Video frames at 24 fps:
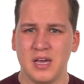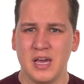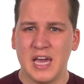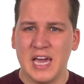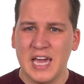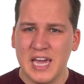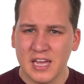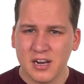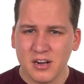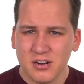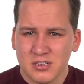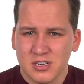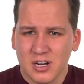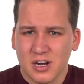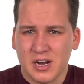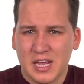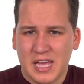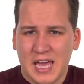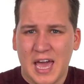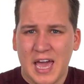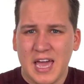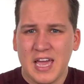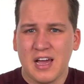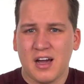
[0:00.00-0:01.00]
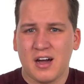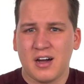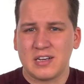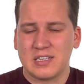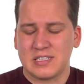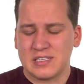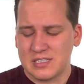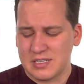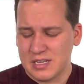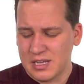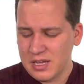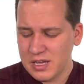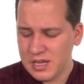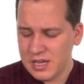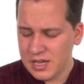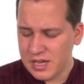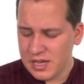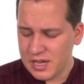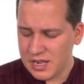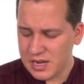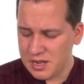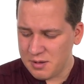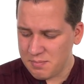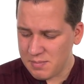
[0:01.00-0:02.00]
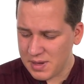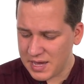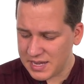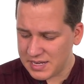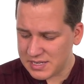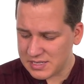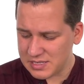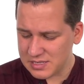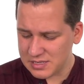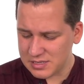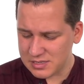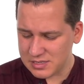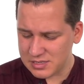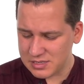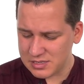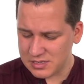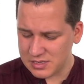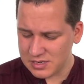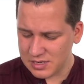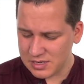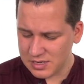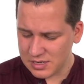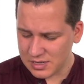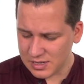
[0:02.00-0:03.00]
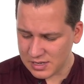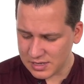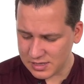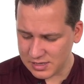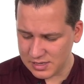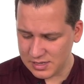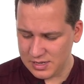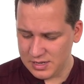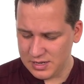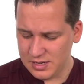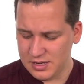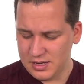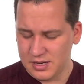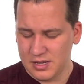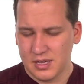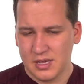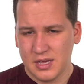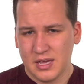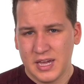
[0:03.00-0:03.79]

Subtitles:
He enters our chaos, and he makes us clean.